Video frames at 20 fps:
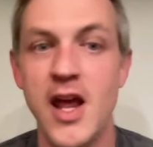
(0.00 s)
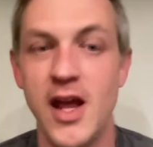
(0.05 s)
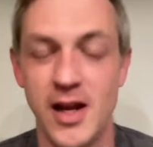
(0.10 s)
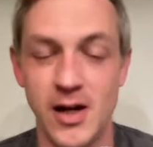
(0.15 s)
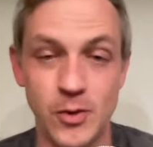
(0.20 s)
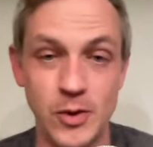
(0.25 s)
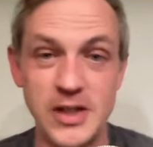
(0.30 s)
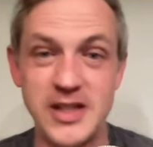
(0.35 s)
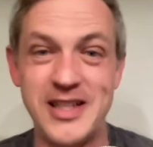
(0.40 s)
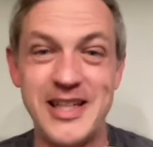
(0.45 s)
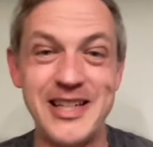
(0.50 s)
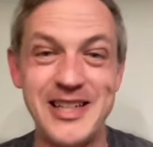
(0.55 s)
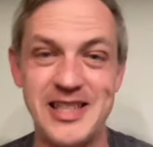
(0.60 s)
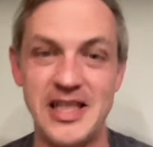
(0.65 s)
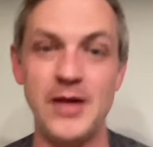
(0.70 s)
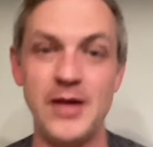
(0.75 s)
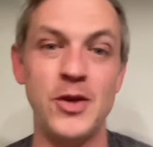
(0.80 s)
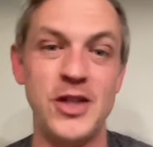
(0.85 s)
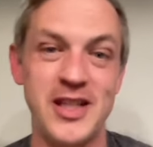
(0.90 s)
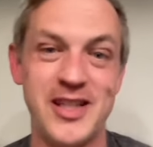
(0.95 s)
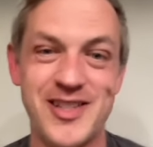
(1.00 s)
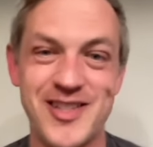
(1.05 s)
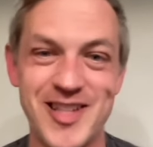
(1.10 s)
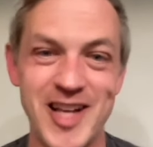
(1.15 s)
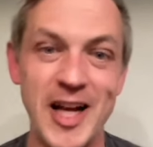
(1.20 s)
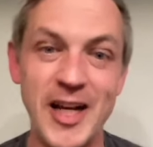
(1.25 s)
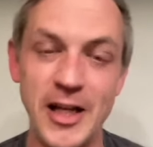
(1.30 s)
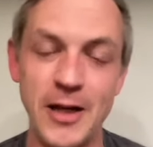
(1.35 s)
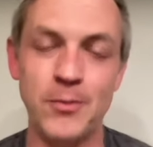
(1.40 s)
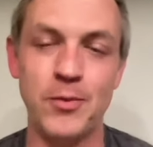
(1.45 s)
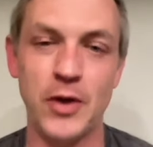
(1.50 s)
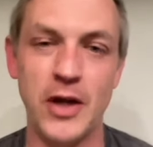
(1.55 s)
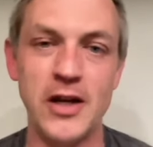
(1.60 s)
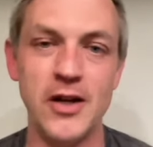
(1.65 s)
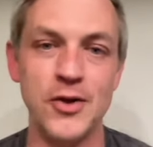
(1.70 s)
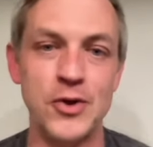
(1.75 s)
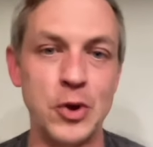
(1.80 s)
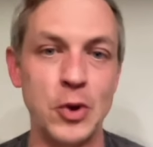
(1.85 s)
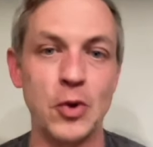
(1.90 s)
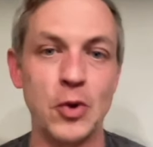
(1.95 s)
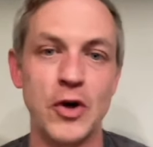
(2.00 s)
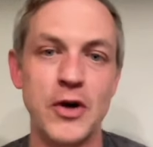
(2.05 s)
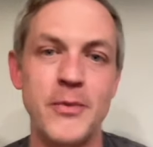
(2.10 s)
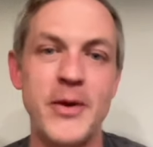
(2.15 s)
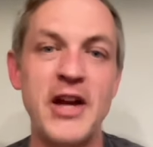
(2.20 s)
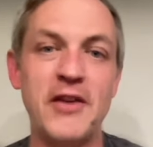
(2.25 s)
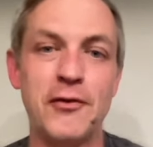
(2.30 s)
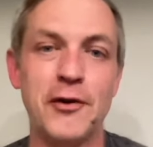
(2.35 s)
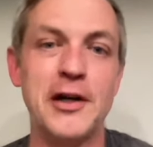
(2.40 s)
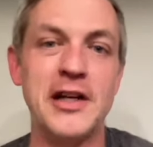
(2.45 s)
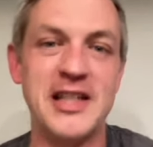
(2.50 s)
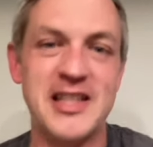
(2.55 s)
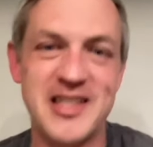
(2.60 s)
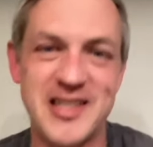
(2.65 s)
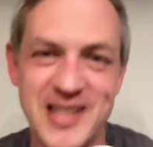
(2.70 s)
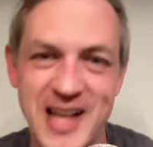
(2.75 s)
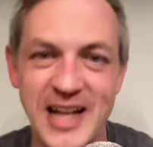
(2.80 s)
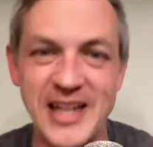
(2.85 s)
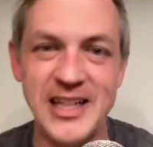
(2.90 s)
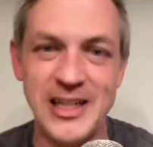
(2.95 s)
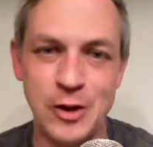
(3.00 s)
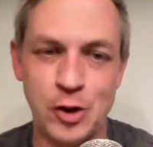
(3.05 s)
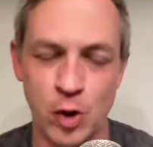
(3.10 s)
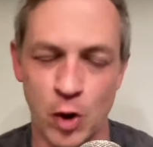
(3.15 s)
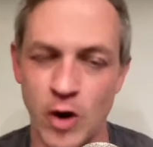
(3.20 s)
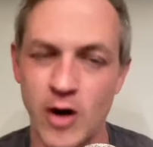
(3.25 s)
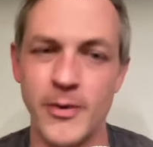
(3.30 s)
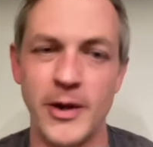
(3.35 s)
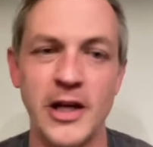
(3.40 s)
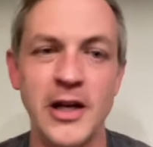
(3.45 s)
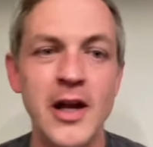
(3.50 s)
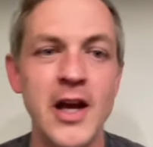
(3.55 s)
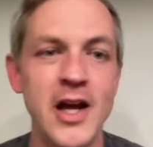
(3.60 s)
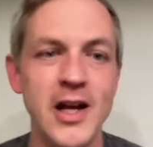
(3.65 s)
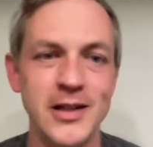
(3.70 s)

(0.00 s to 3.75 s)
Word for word: And I want to see a team with exciting players who are going to make for an exciting tournament.